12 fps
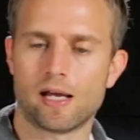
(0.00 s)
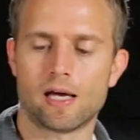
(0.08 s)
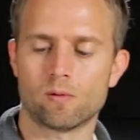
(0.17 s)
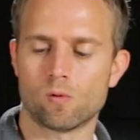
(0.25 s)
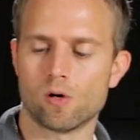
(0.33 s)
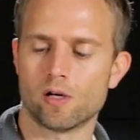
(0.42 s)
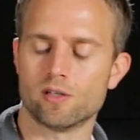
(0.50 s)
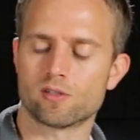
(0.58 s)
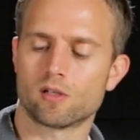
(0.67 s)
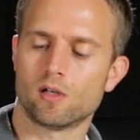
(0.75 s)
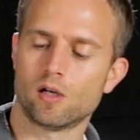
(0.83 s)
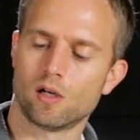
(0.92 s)
hand
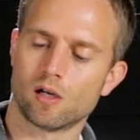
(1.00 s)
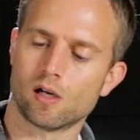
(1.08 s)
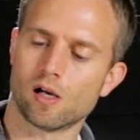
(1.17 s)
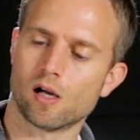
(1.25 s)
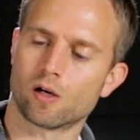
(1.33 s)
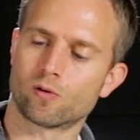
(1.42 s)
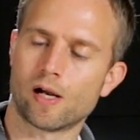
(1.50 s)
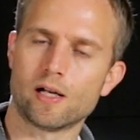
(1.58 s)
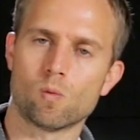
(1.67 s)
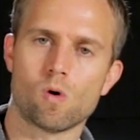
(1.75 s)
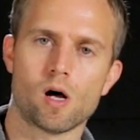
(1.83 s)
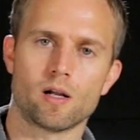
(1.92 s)
was
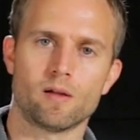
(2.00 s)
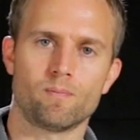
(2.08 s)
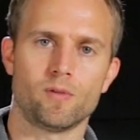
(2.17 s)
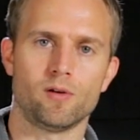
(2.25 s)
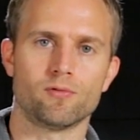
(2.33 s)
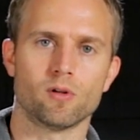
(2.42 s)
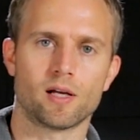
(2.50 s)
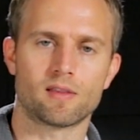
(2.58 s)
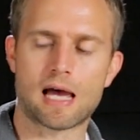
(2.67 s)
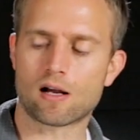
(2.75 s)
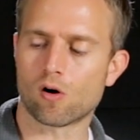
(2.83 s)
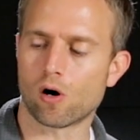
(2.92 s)
Granny Wada. They feel like
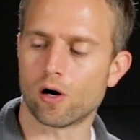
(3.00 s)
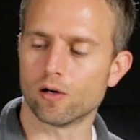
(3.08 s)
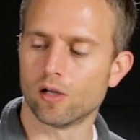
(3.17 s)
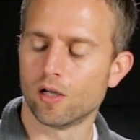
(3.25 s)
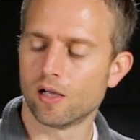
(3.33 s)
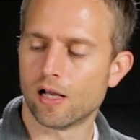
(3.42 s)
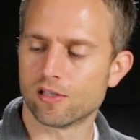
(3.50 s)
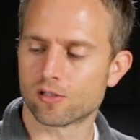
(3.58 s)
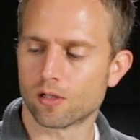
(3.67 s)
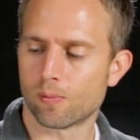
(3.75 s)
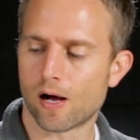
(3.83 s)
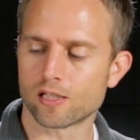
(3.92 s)
that card is
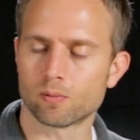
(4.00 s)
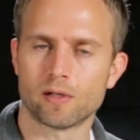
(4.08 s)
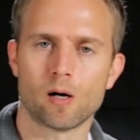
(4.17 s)
going to possibly